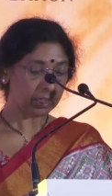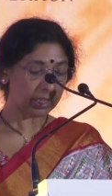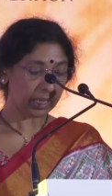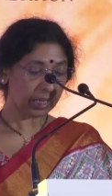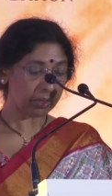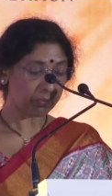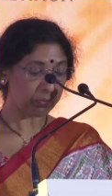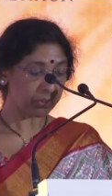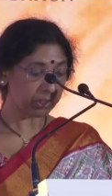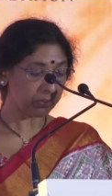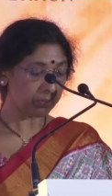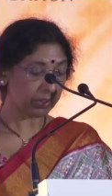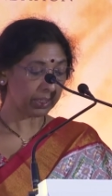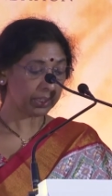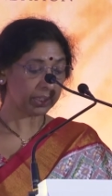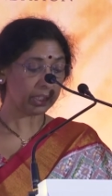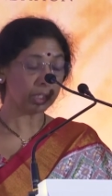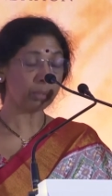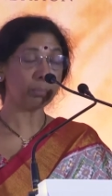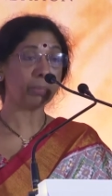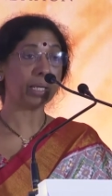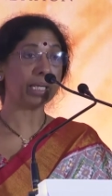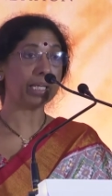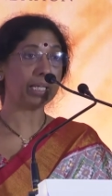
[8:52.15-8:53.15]
everyone
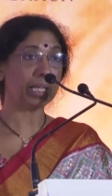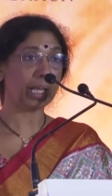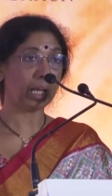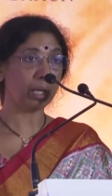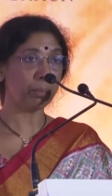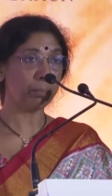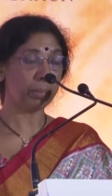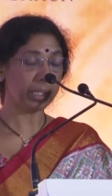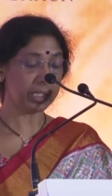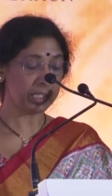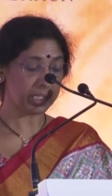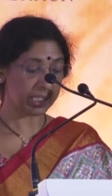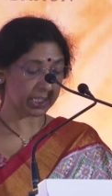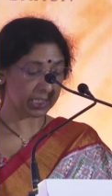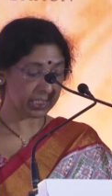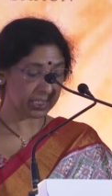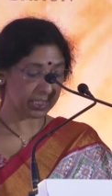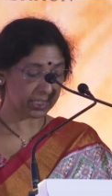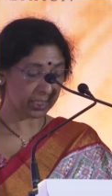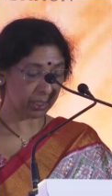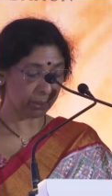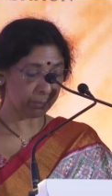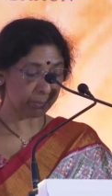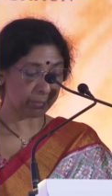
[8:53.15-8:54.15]
in my lab at
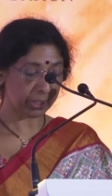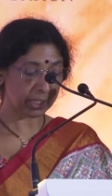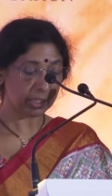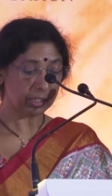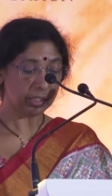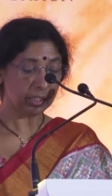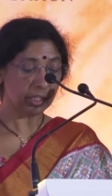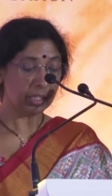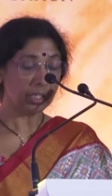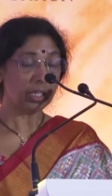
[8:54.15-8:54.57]
CCMB,